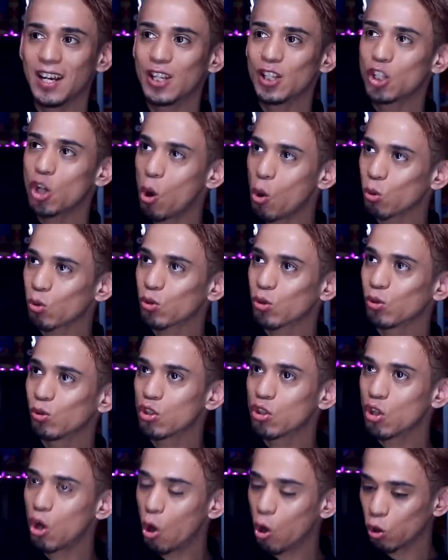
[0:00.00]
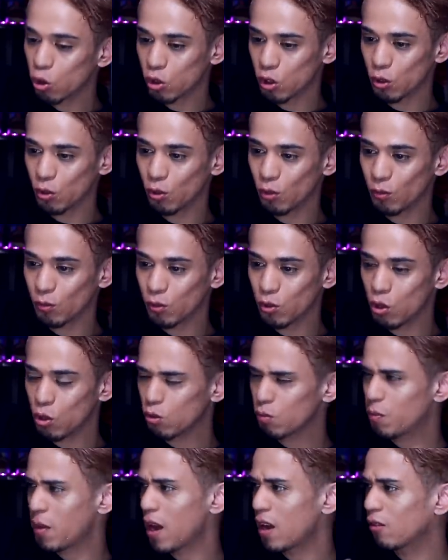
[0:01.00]
Tote, tote,
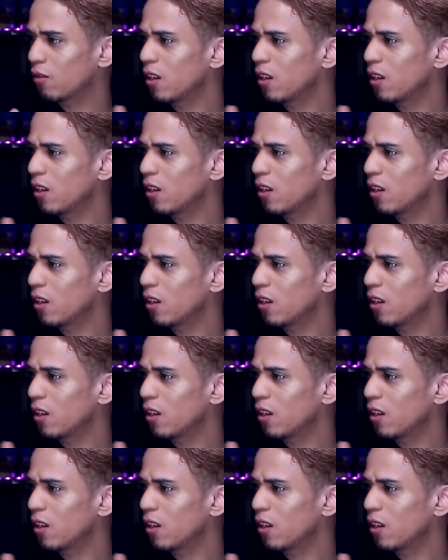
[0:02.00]
tote bag,